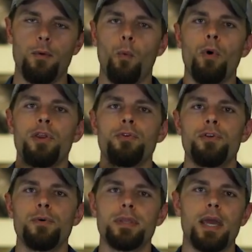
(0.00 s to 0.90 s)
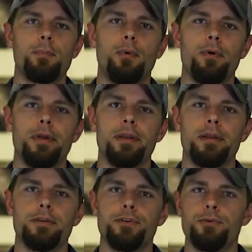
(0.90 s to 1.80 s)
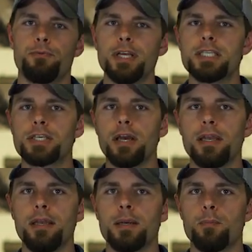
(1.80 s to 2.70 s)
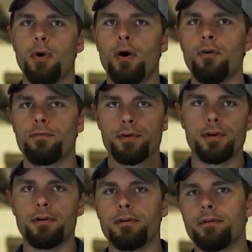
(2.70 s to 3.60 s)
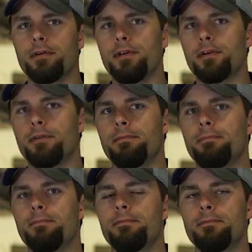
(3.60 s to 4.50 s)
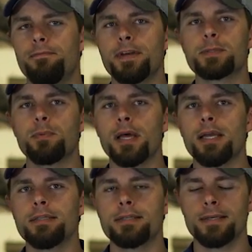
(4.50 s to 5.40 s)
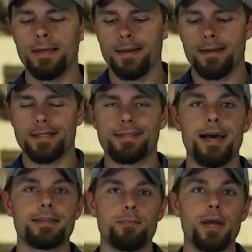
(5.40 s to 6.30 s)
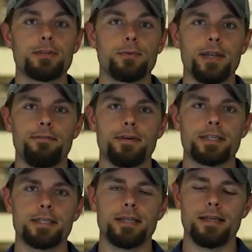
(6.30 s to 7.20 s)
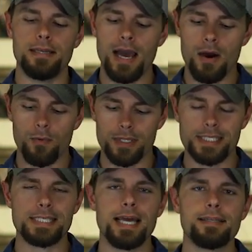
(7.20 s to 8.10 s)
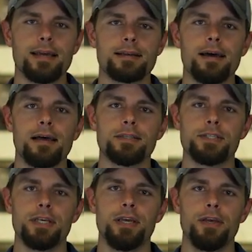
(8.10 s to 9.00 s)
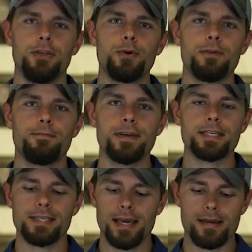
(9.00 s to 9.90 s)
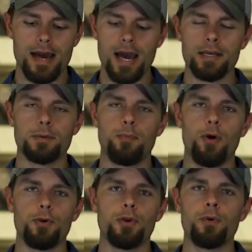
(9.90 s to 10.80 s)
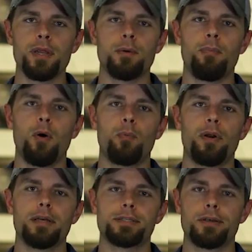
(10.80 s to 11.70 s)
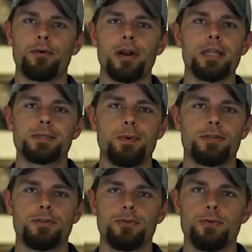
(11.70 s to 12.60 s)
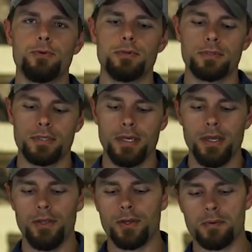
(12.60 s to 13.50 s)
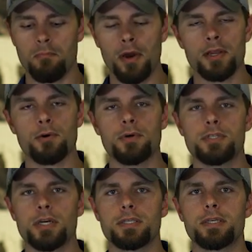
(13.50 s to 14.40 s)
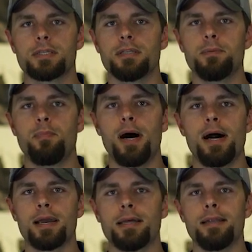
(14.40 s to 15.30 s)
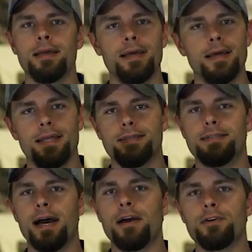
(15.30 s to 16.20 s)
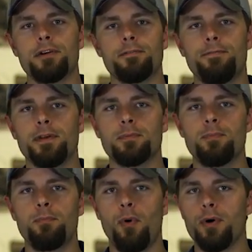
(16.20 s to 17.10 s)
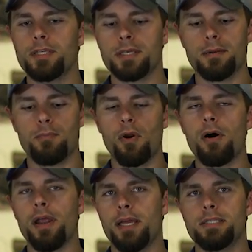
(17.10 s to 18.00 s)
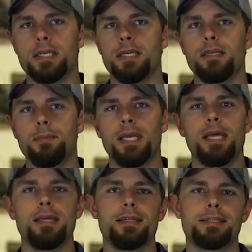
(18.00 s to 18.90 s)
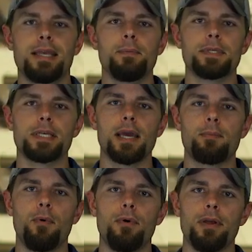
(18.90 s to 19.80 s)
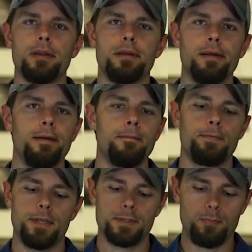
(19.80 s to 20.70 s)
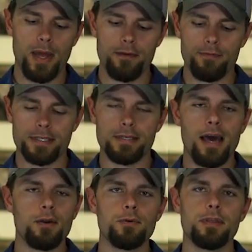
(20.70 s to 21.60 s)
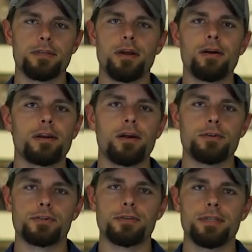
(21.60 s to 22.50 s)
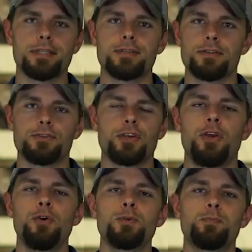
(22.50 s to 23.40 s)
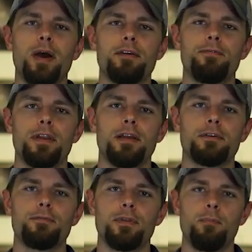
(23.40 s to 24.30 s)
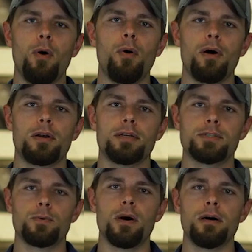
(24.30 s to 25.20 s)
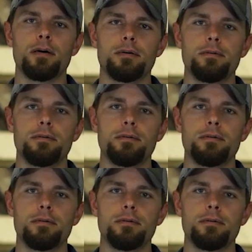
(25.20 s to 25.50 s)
What do you do at that point? Do you resight in your bow for your, your fixed blades? It's not the best way to fix it. Now with S E T technology, you can fix that on your bow. You don't need a bow press or any special tools. You can micro adjust this limb pocket and dial your field points and broadheads in to be hitting the same exact point. This benefits not only the target archer, this is, there's a huge benefit here for the bow hunter as well.